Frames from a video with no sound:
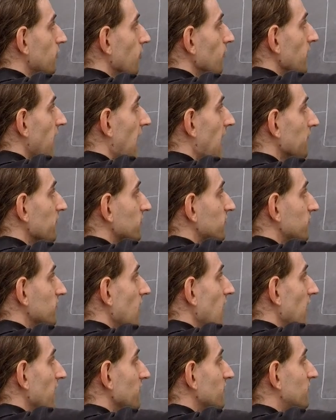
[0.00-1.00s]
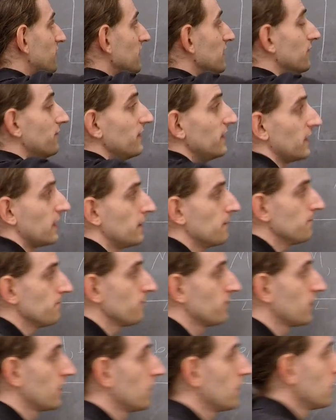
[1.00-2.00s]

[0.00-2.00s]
going to have a size dv,